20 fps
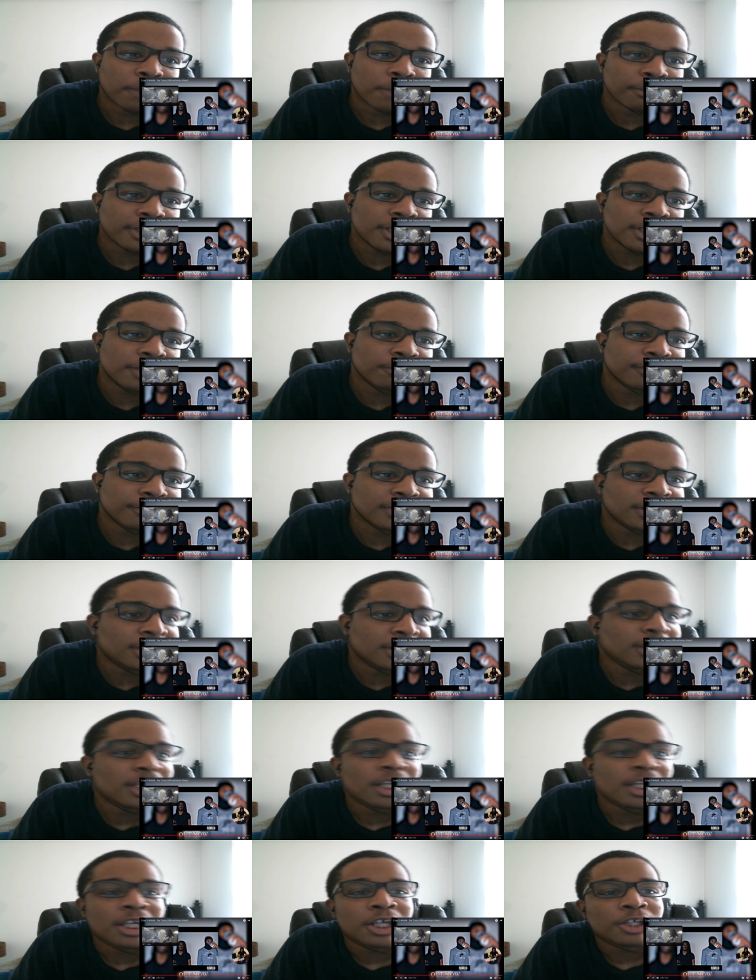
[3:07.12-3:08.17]
yeah, man.
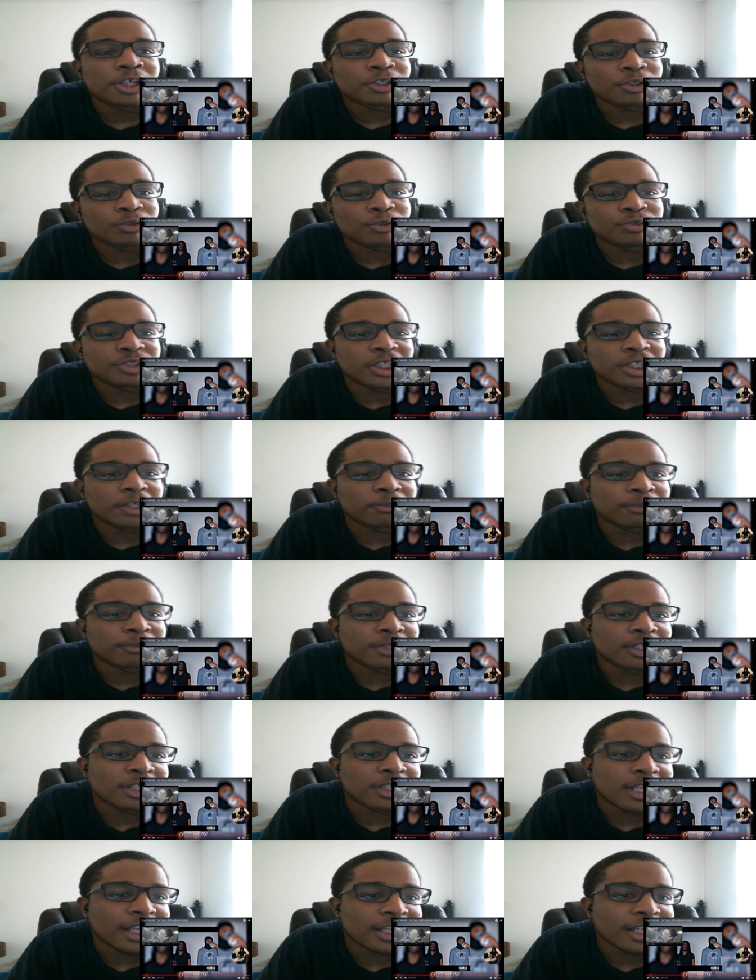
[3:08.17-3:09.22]
QJay man
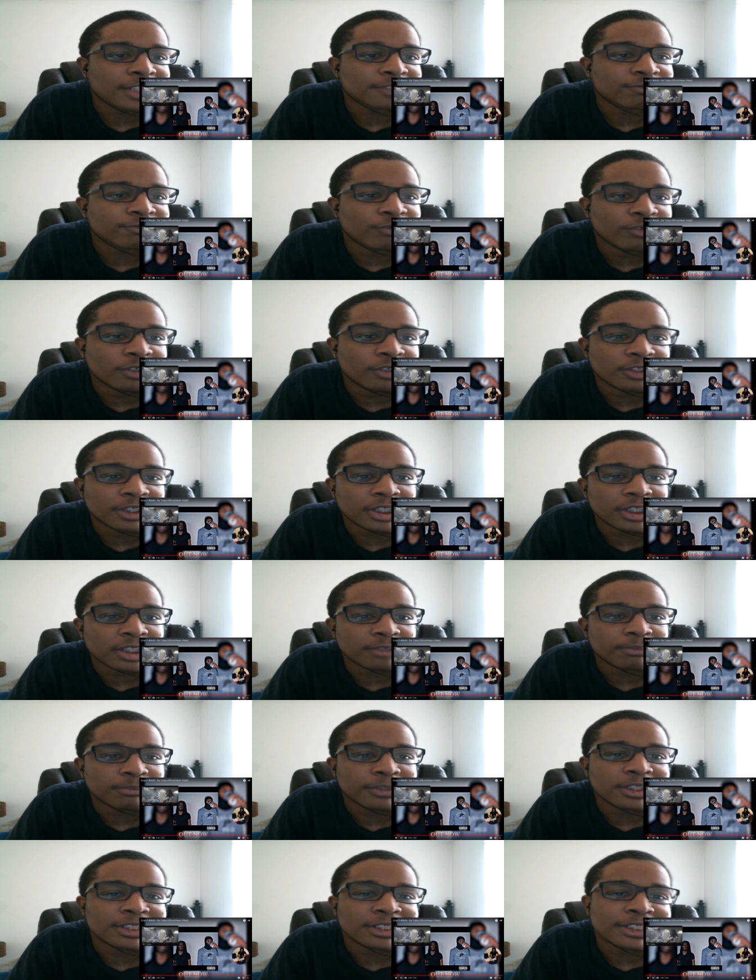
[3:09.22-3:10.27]
X4 Nick nigga
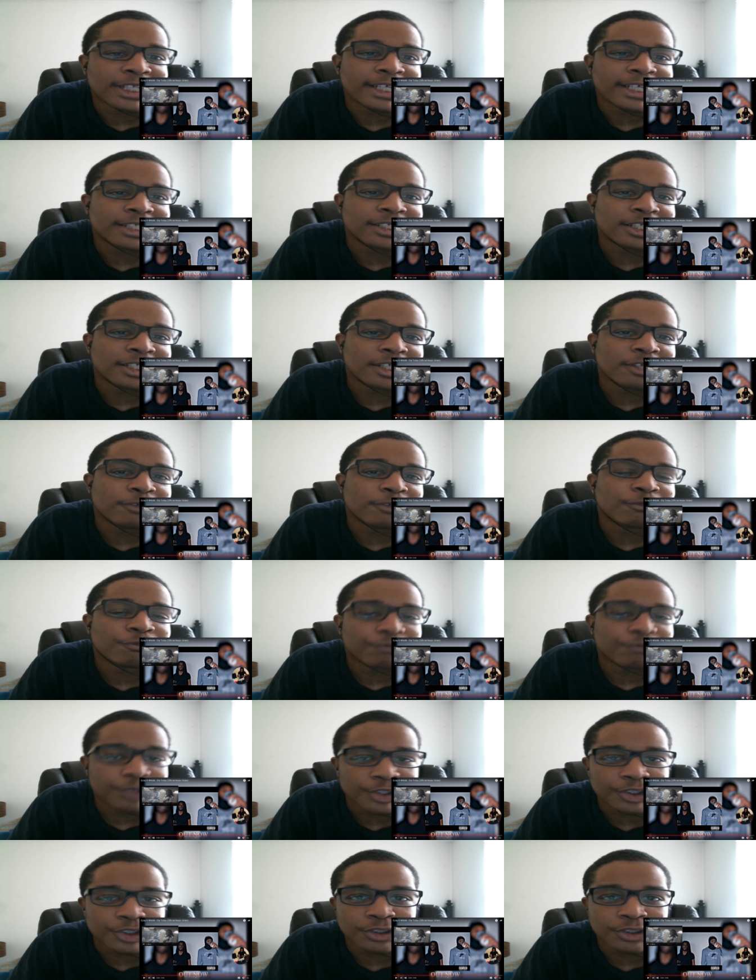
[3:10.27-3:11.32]
man died at
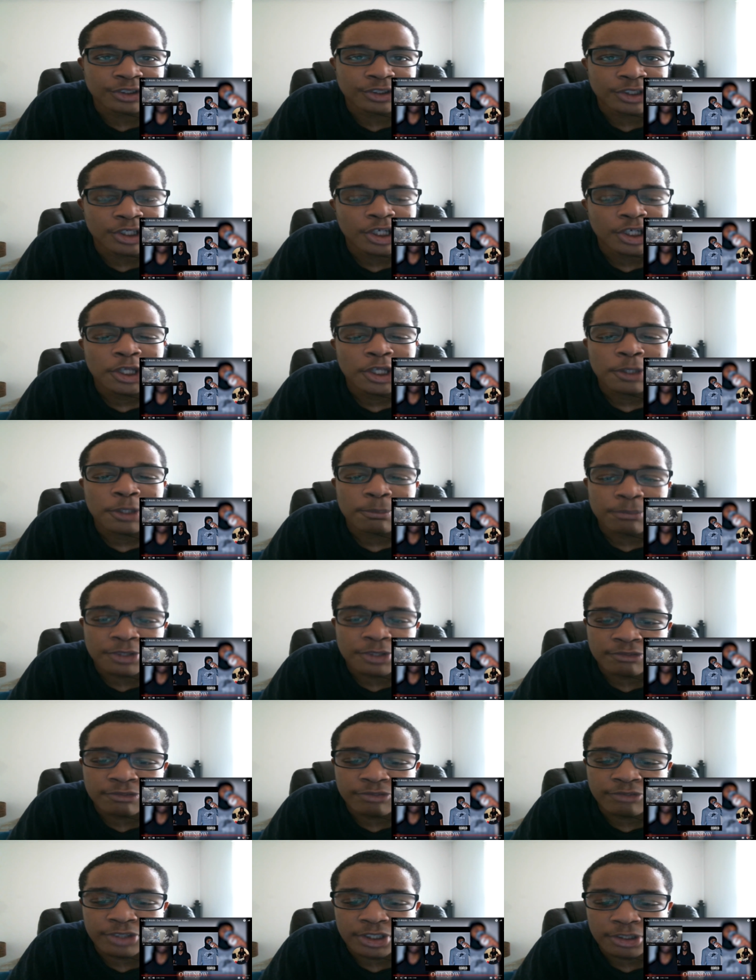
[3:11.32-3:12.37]
official music
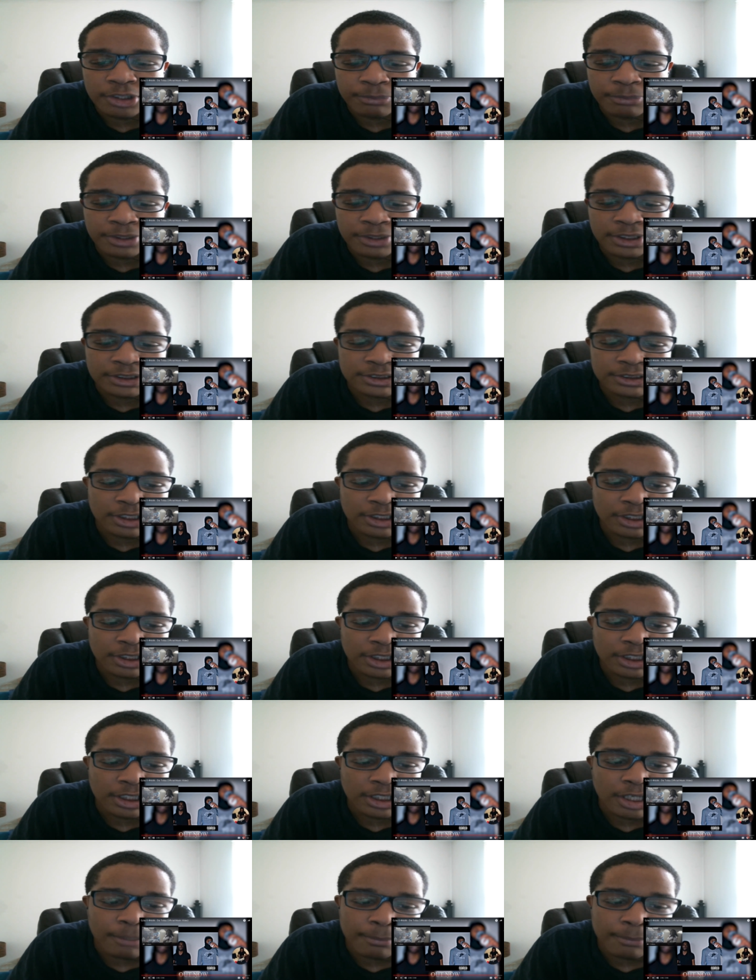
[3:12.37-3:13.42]
video man. So yeah,
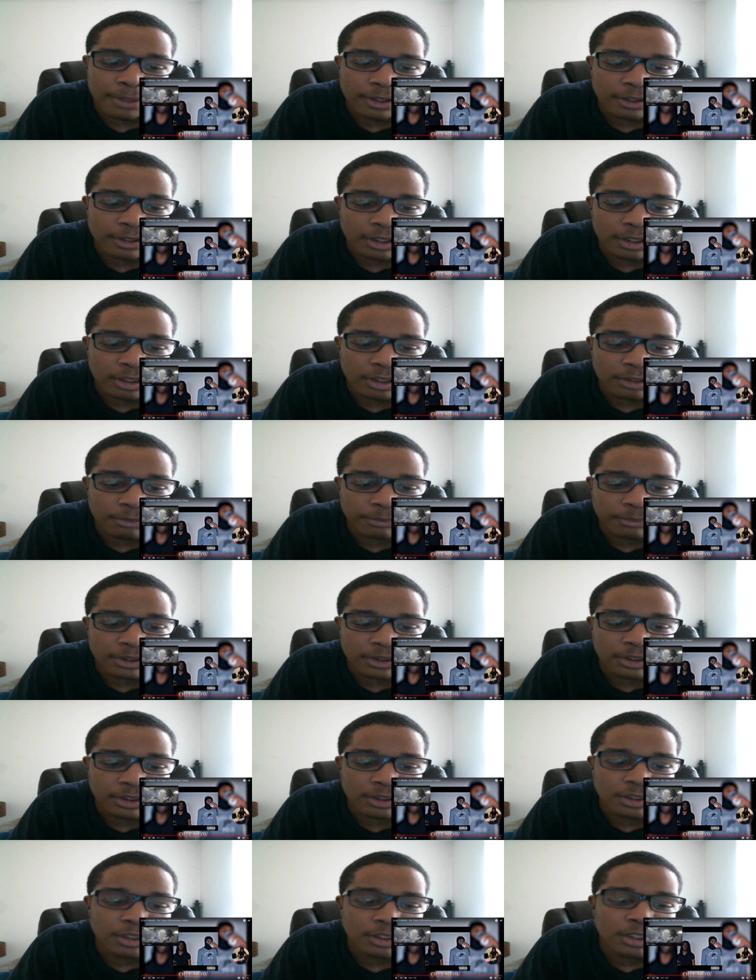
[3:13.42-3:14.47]
I'm out y'all man.
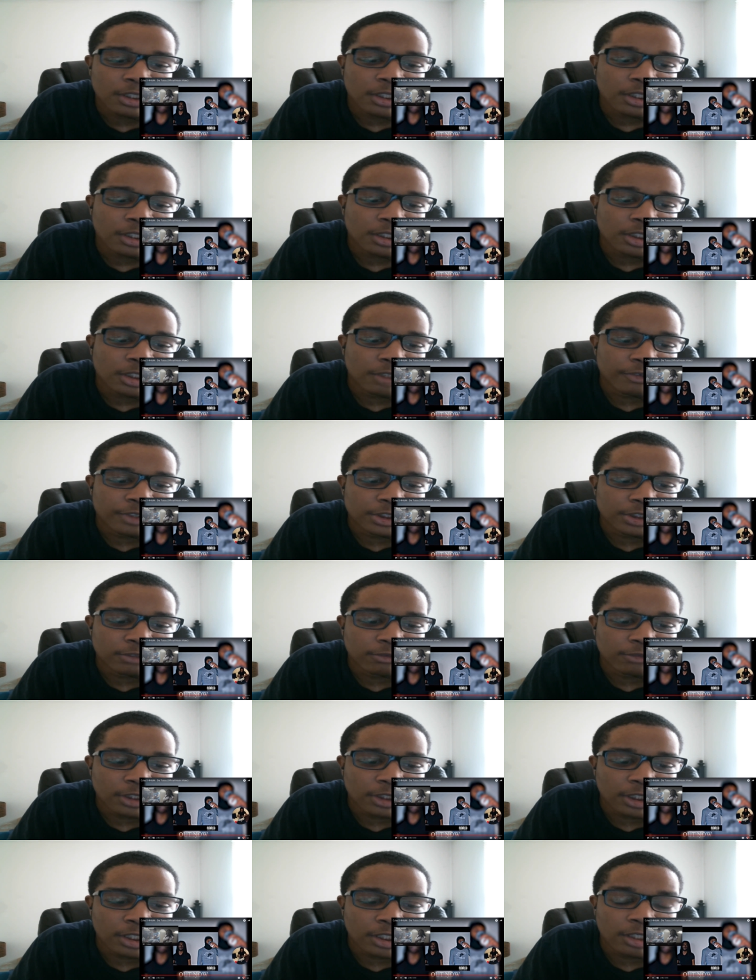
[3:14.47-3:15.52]
Love each one of
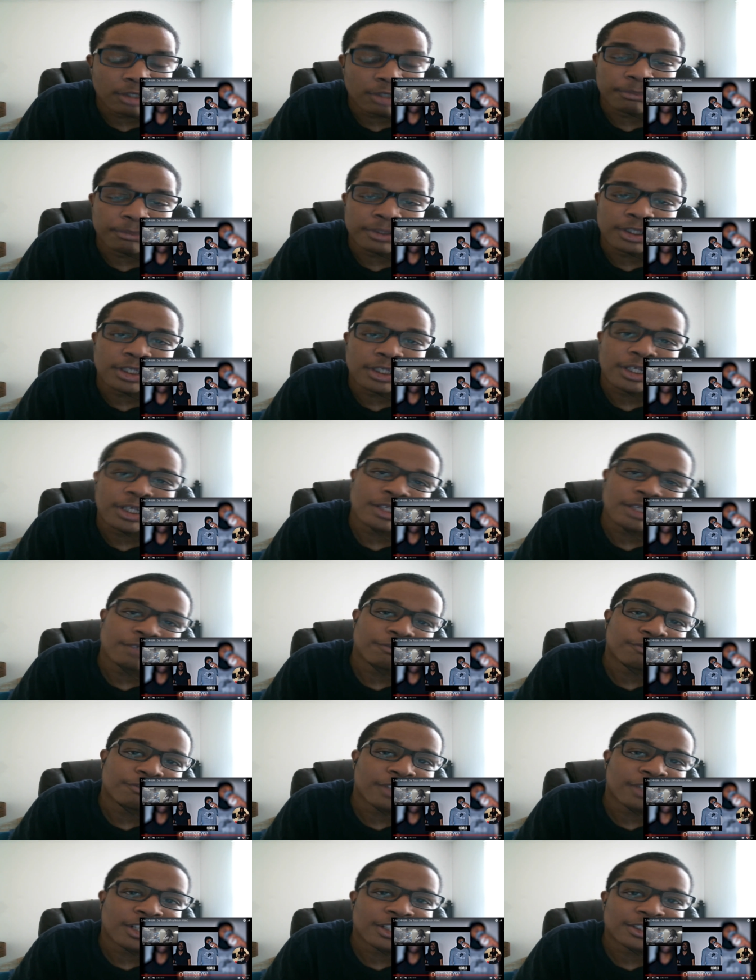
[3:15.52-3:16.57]
y'all man. Hey,
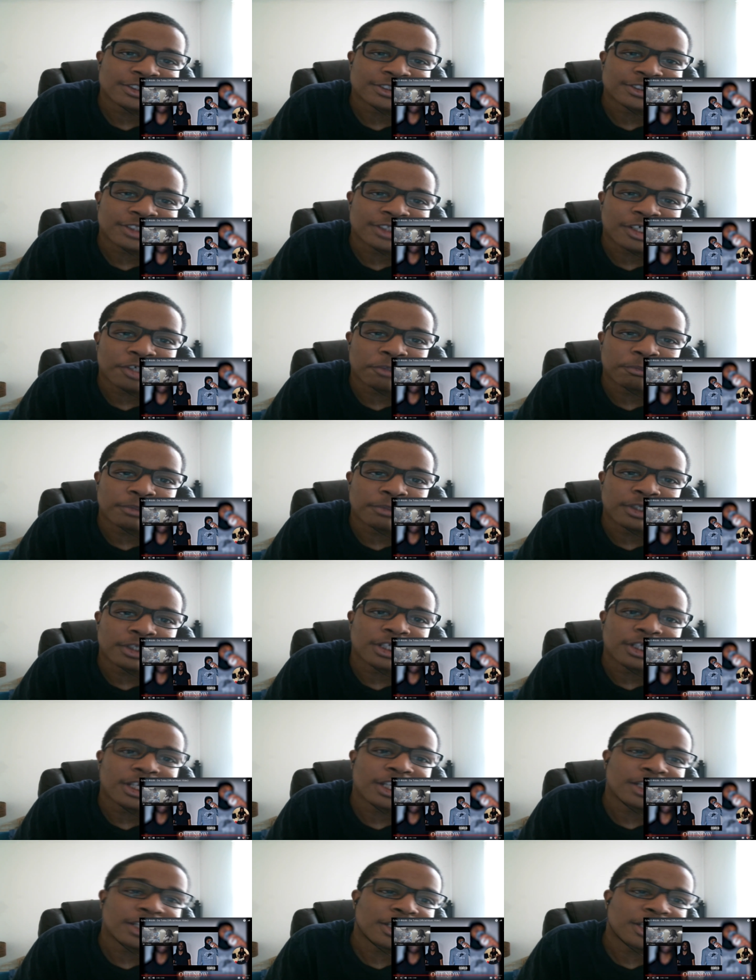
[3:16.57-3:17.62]
fire song man.
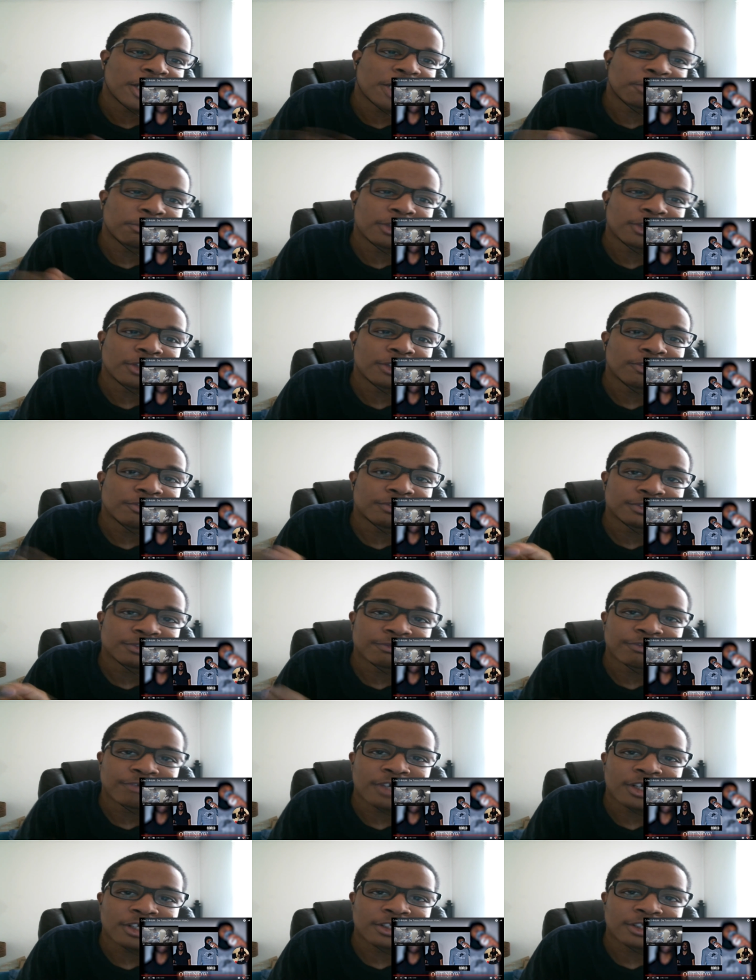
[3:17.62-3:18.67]
Hey, comment below is a
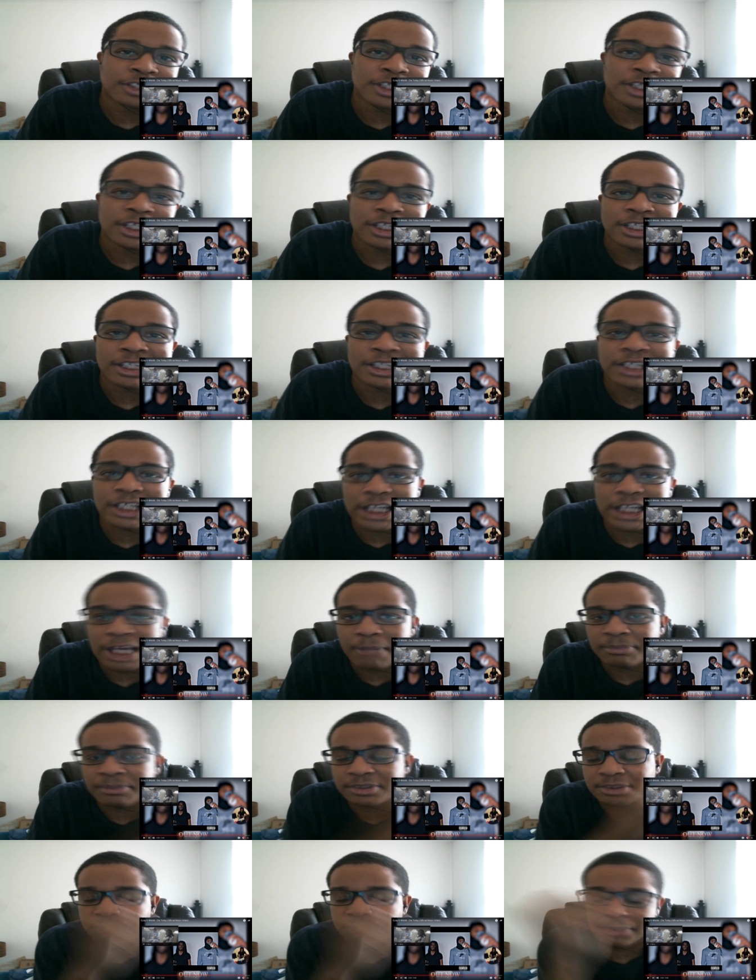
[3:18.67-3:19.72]
fire not in the comments
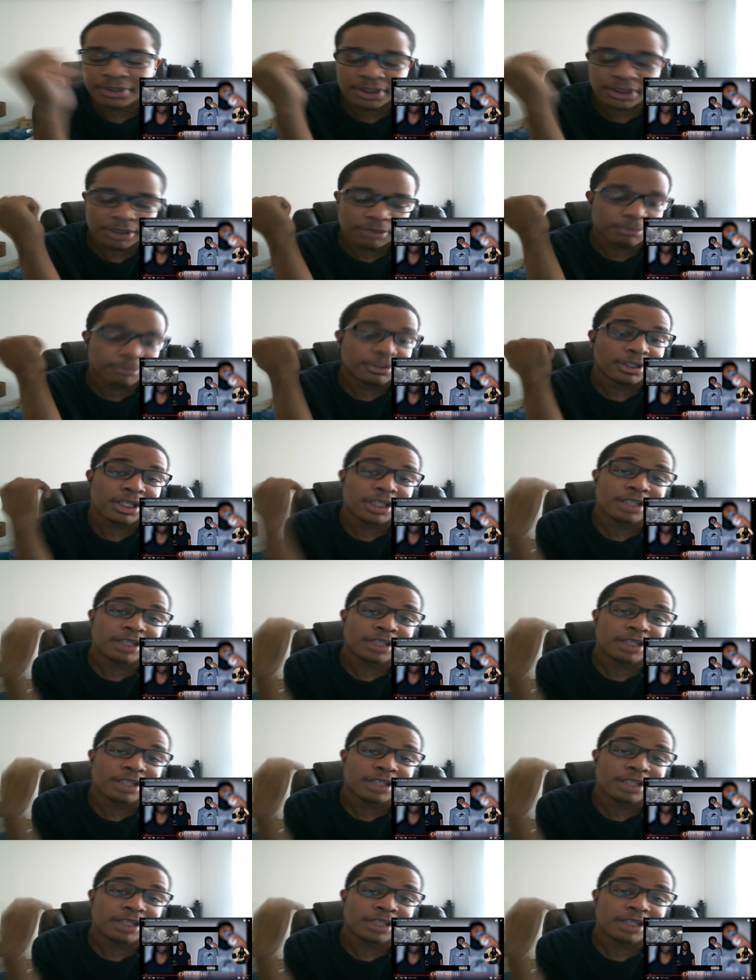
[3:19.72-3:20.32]
man. But hey,